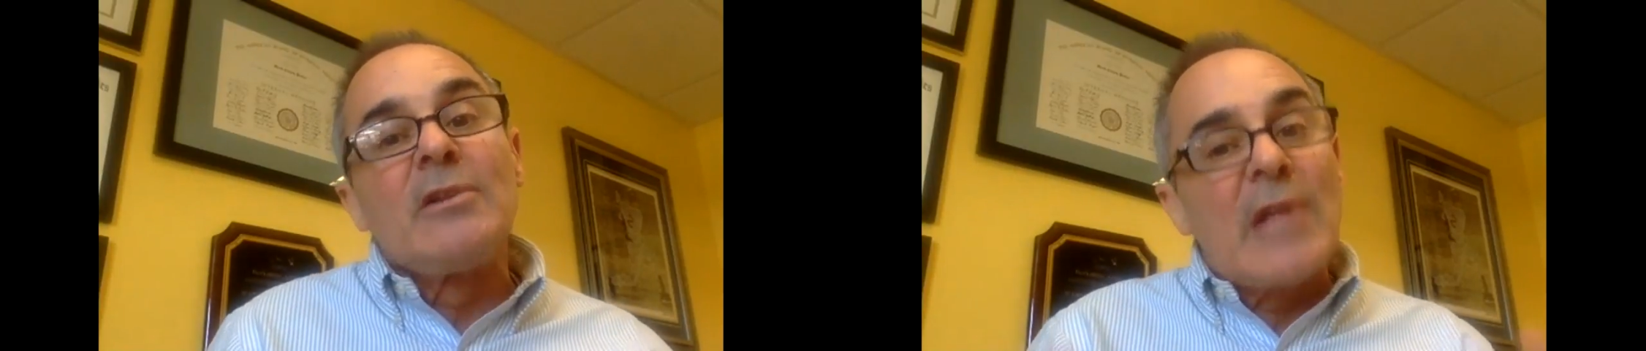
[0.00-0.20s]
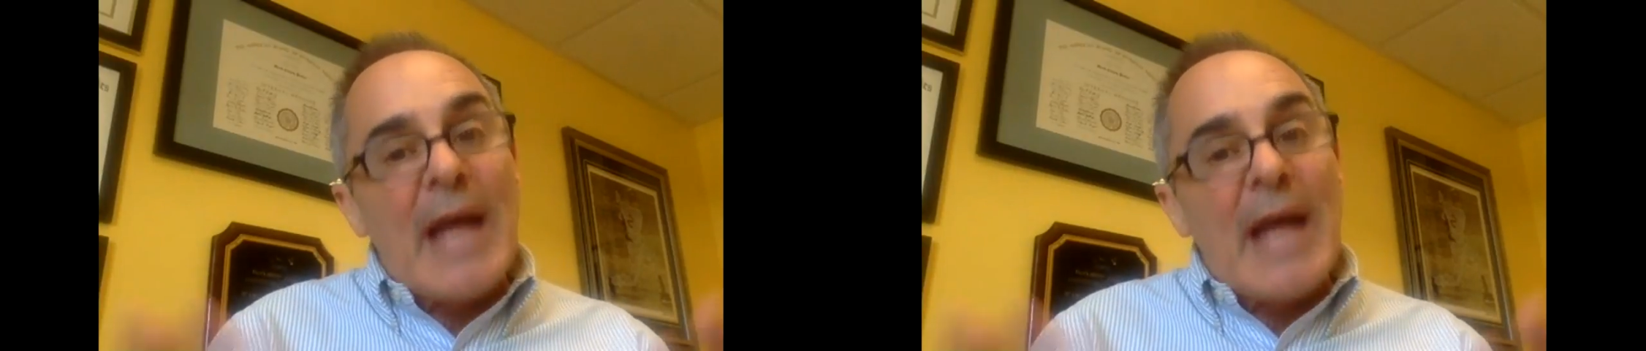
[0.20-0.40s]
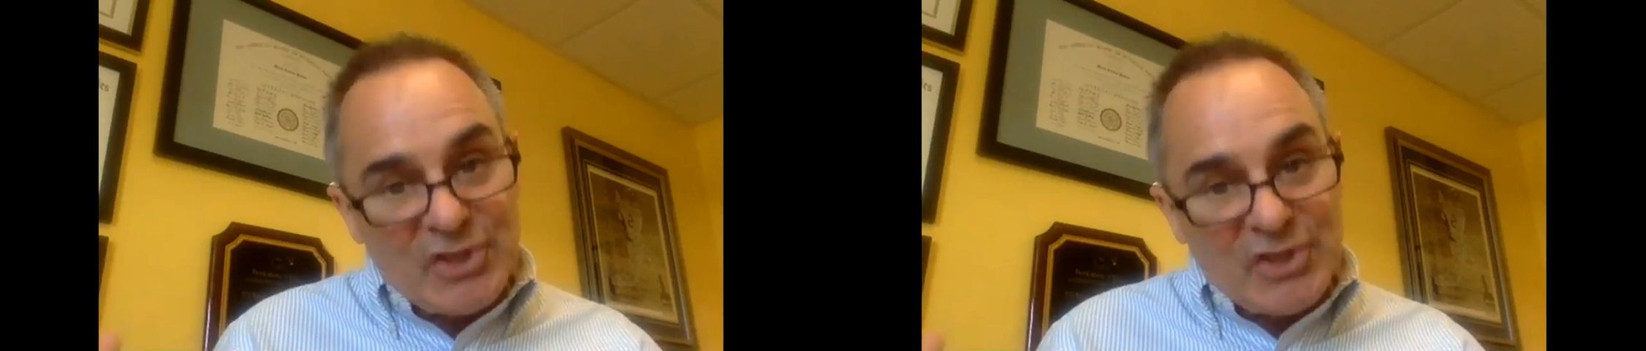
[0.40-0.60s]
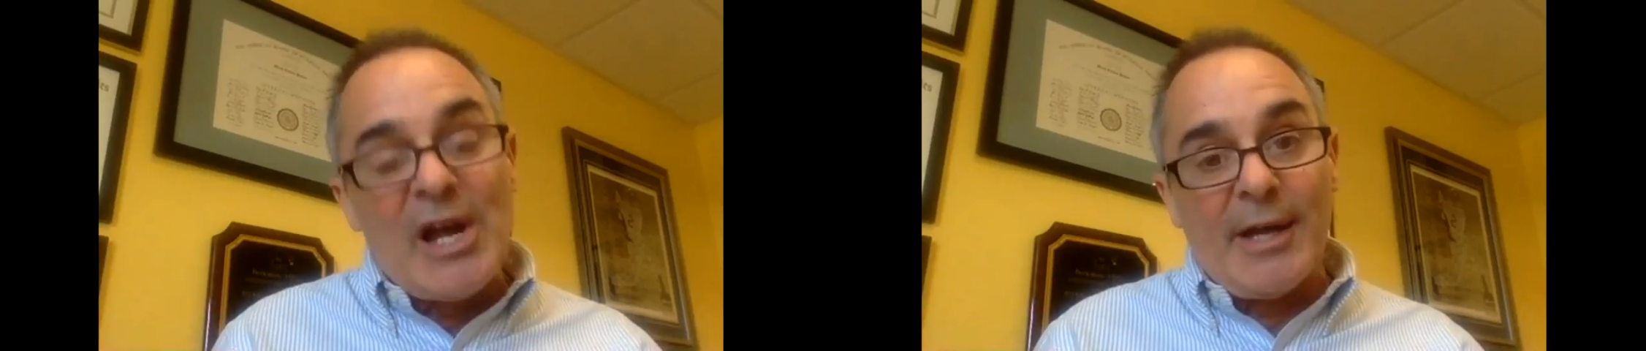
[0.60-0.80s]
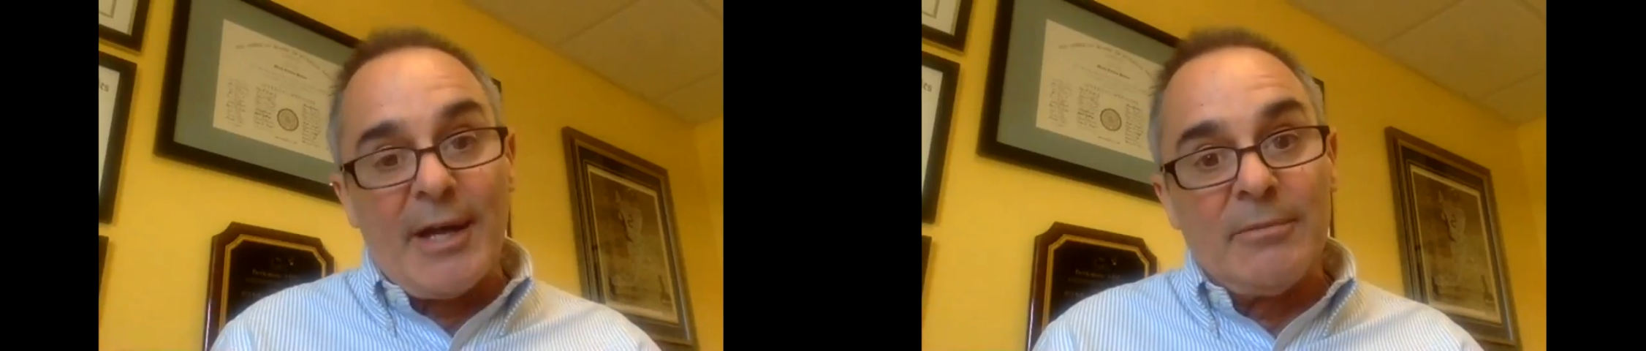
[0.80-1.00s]

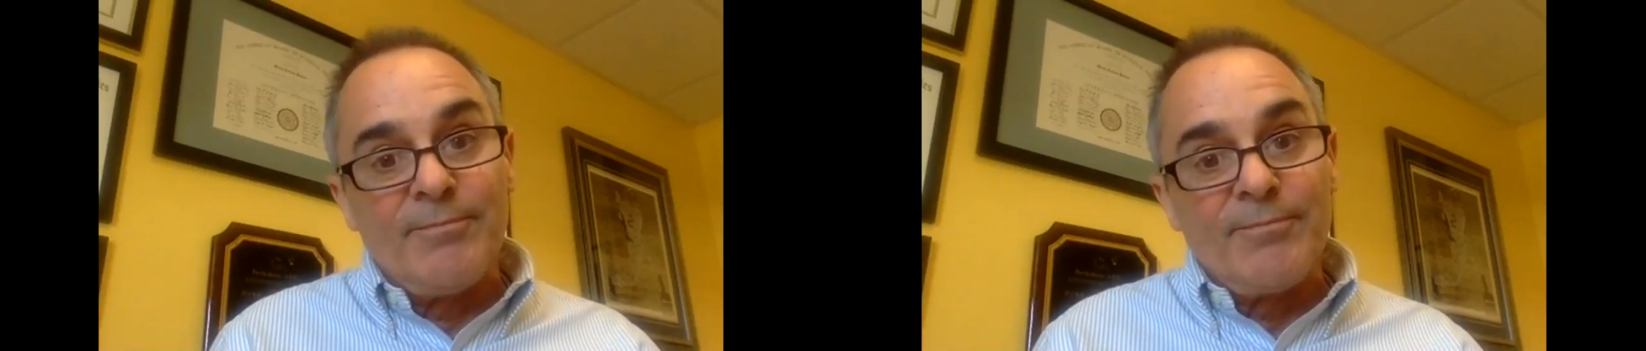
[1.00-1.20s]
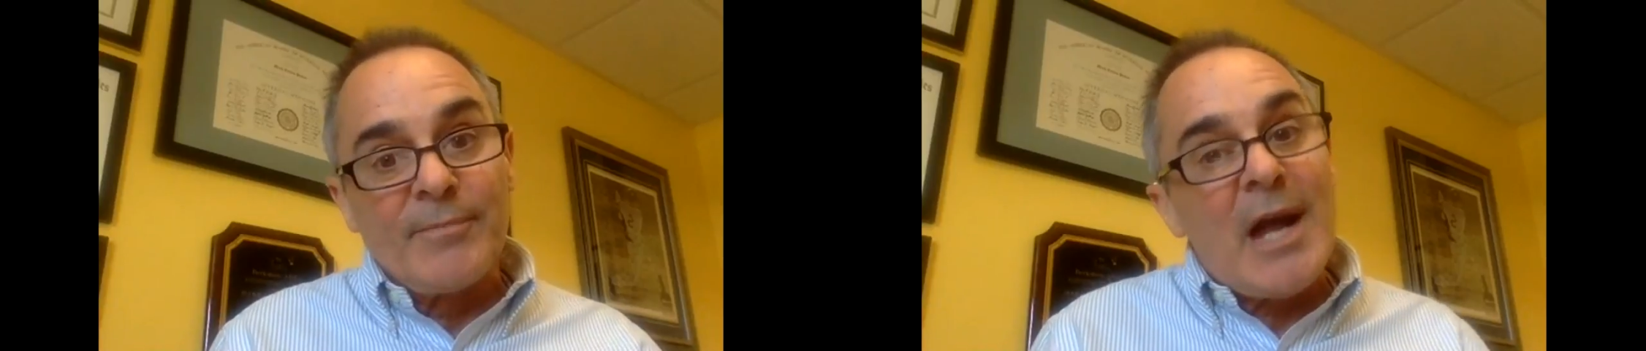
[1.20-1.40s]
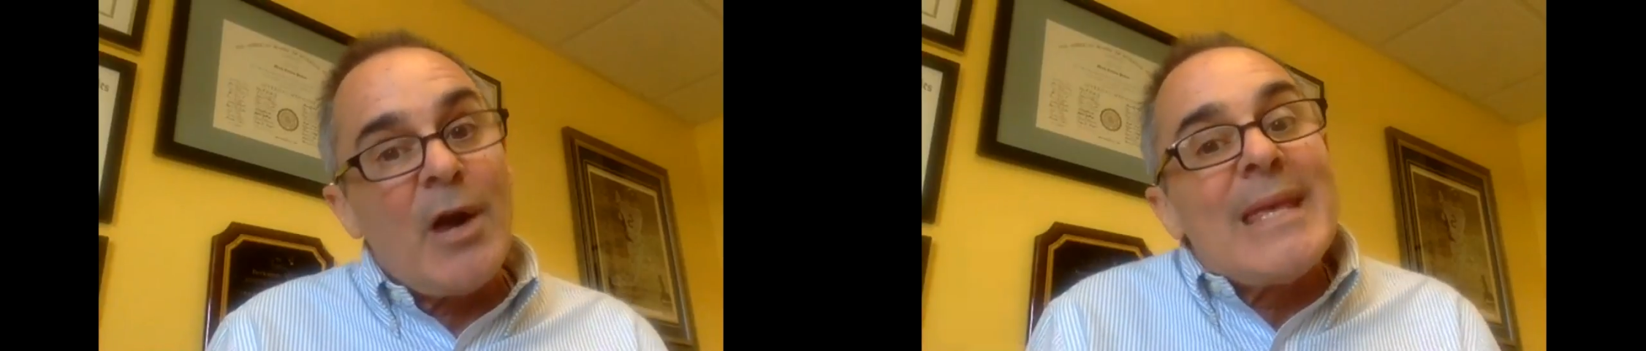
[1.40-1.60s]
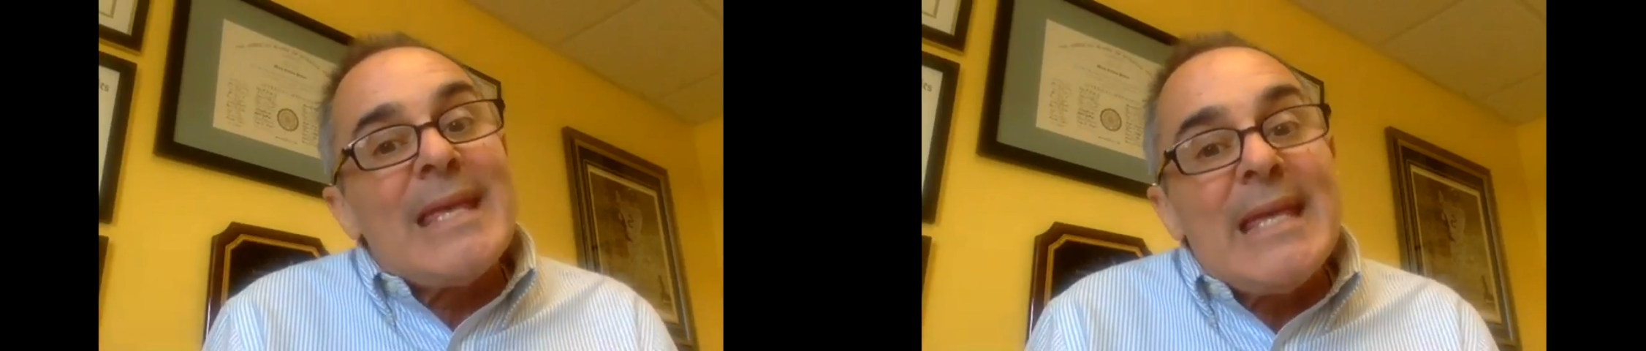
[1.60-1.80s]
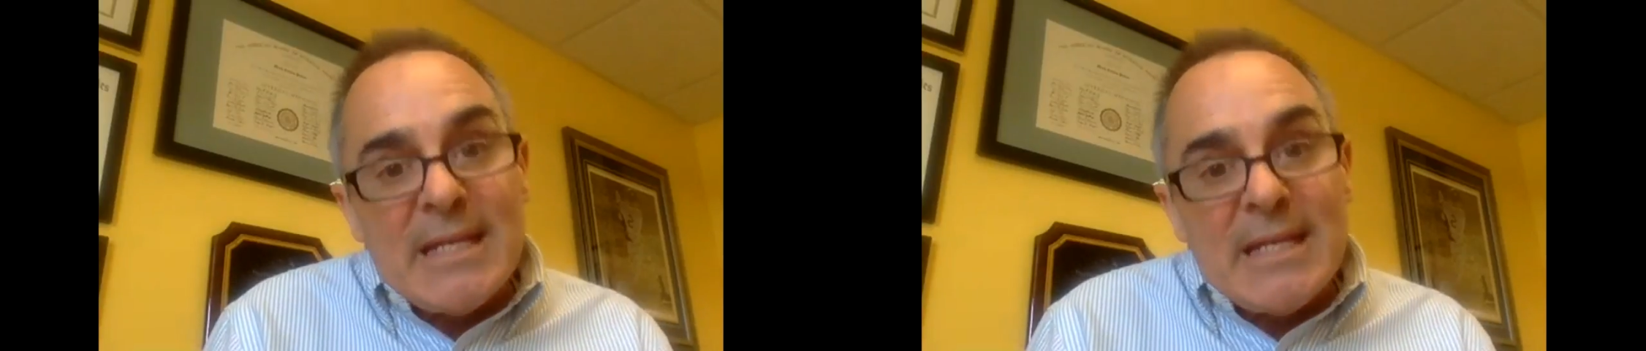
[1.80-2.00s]
lifestyle, how we
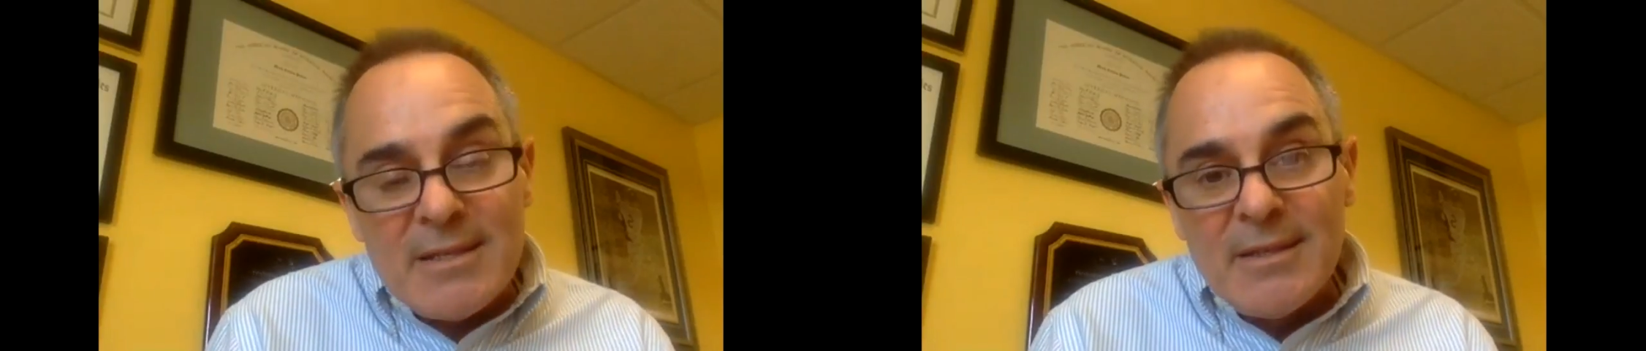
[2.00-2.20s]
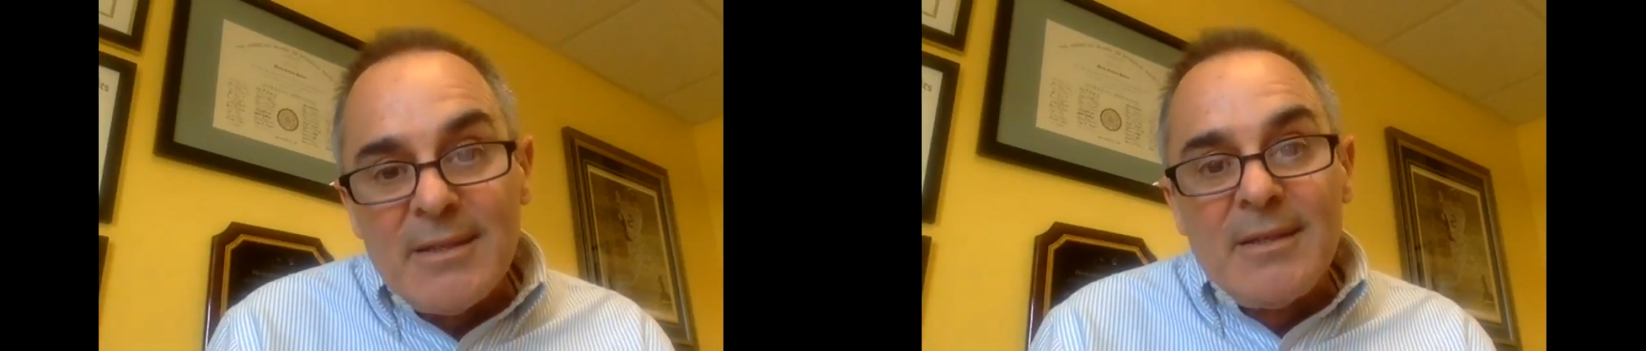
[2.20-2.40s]
eat,